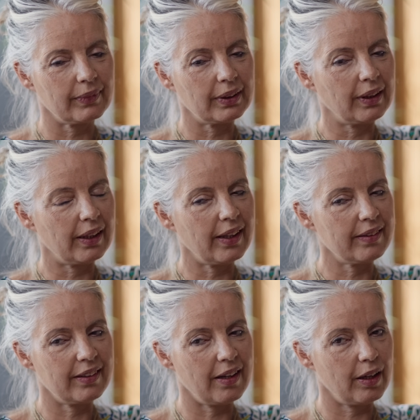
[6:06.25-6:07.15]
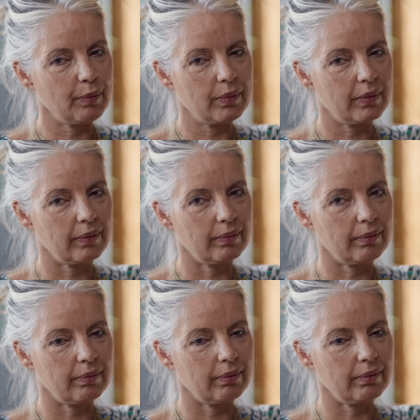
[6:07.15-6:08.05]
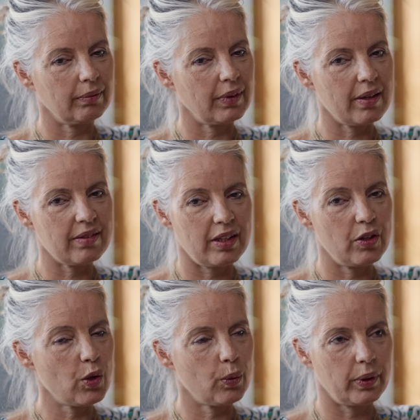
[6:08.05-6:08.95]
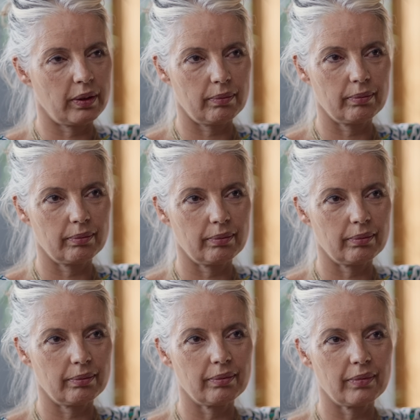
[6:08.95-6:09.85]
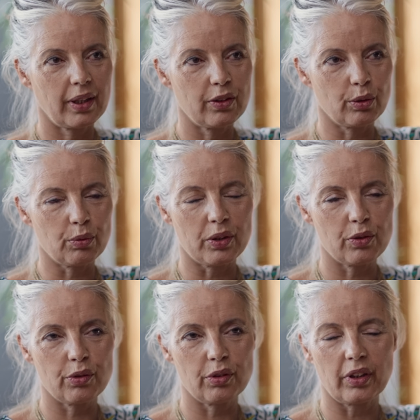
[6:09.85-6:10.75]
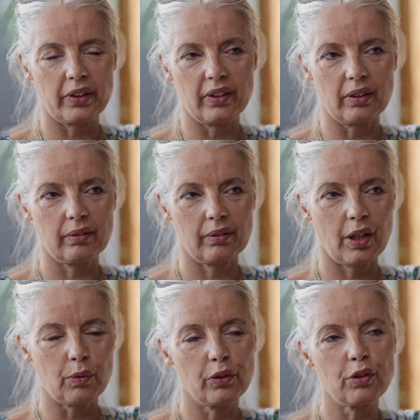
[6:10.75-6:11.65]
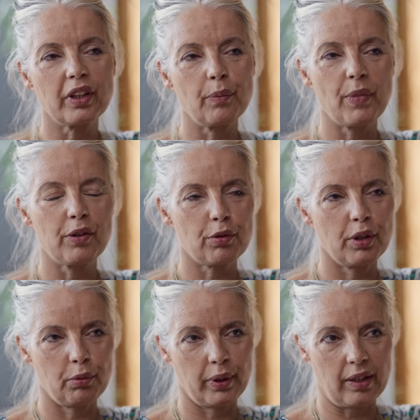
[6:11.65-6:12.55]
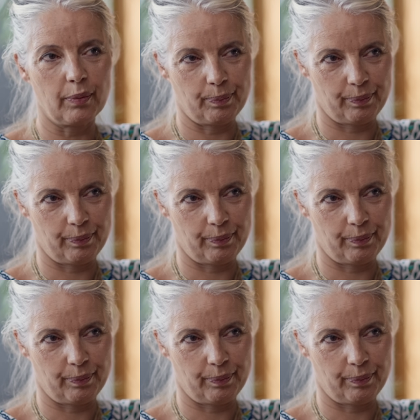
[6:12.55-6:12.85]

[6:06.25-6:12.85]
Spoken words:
And at that time, I said, no way. I don't want to surrender. I want to keep my free will.